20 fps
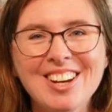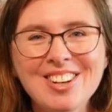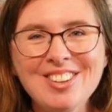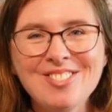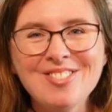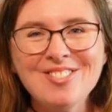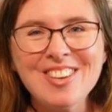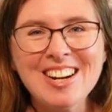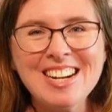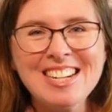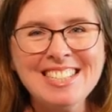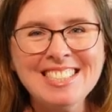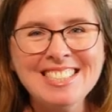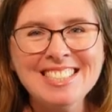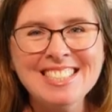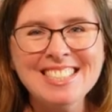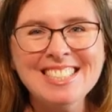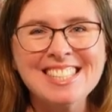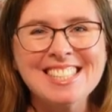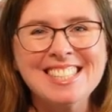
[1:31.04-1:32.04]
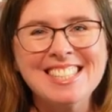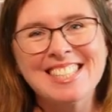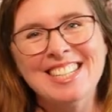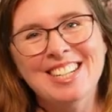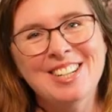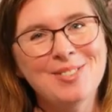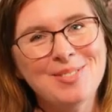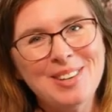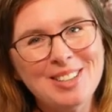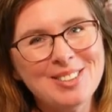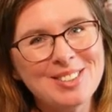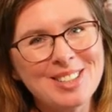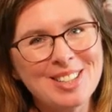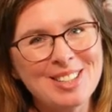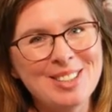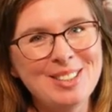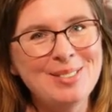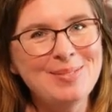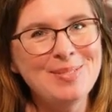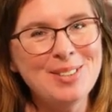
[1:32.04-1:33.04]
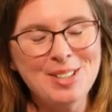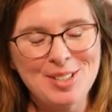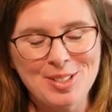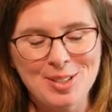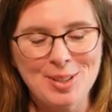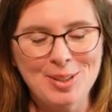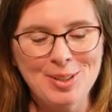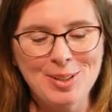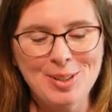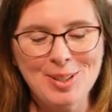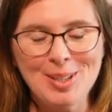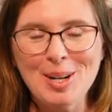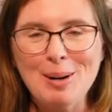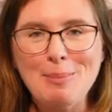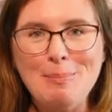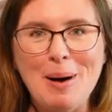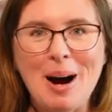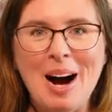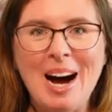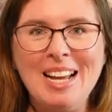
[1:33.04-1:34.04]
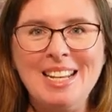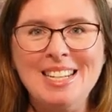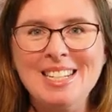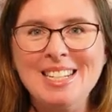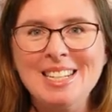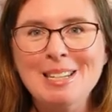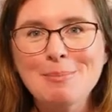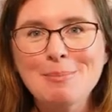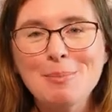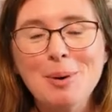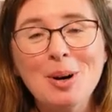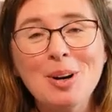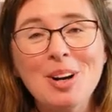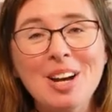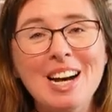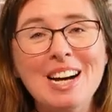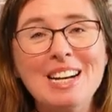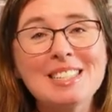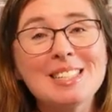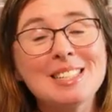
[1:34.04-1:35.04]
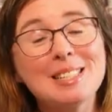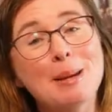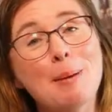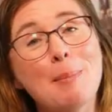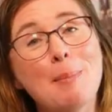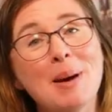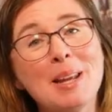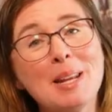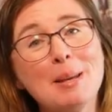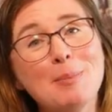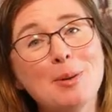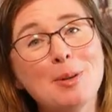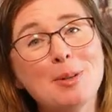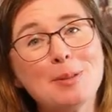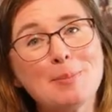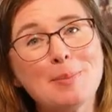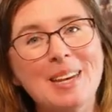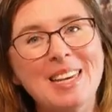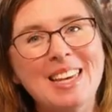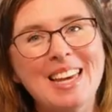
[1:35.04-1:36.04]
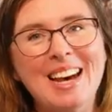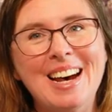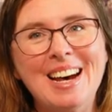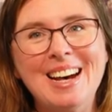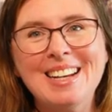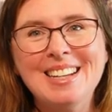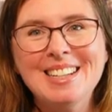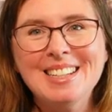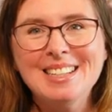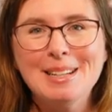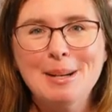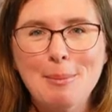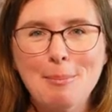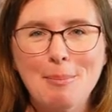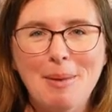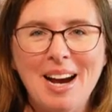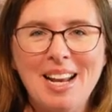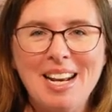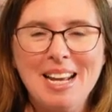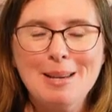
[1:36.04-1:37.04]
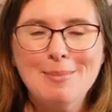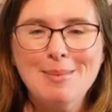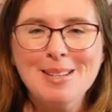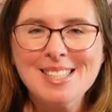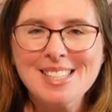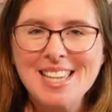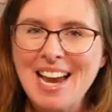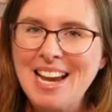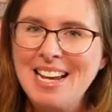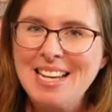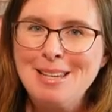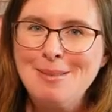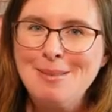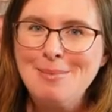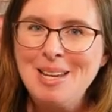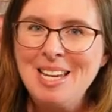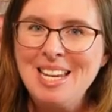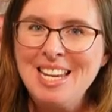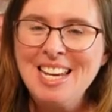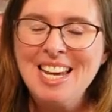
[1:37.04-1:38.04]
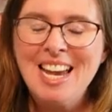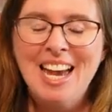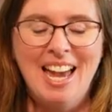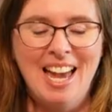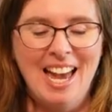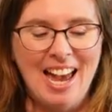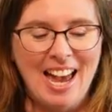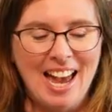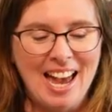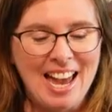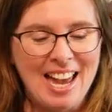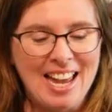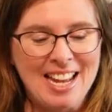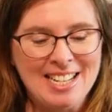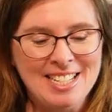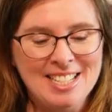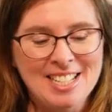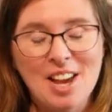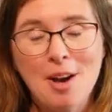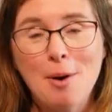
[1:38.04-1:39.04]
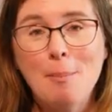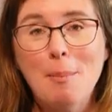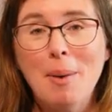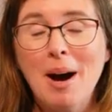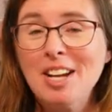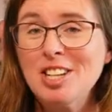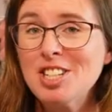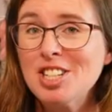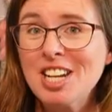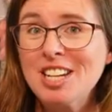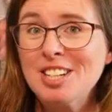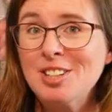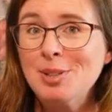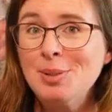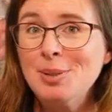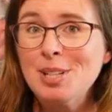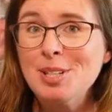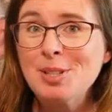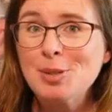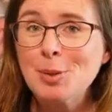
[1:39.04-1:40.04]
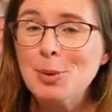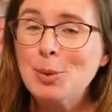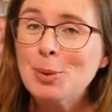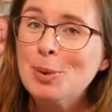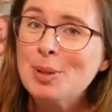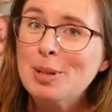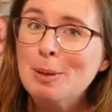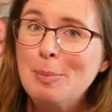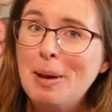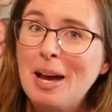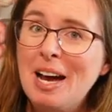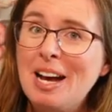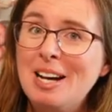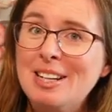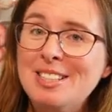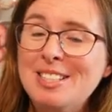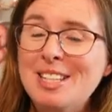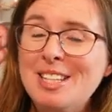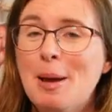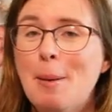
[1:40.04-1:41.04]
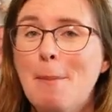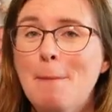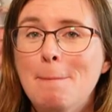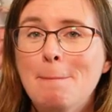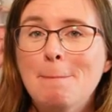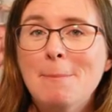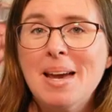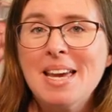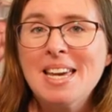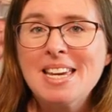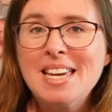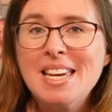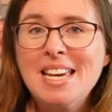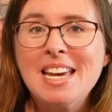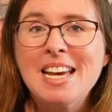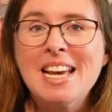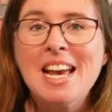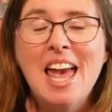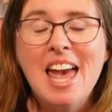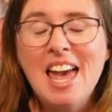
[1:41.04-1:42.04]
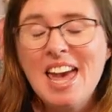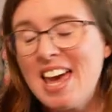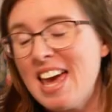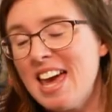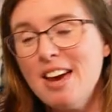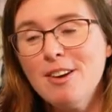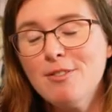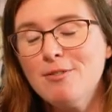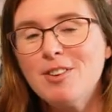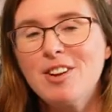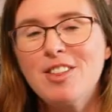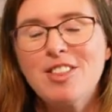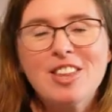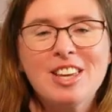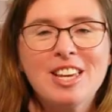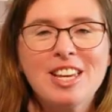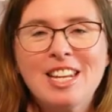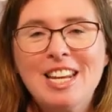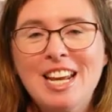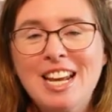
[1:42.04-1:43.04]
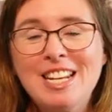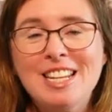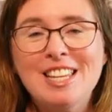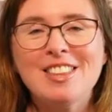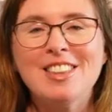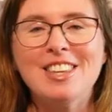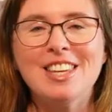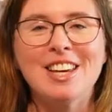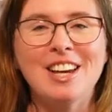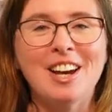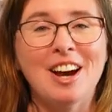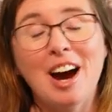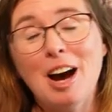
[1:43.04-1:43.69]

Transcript: Hello friends! Welcome to my knitting podcast, Muddy Boots Maker. My name is Amy and my channel is all about making everything and anything.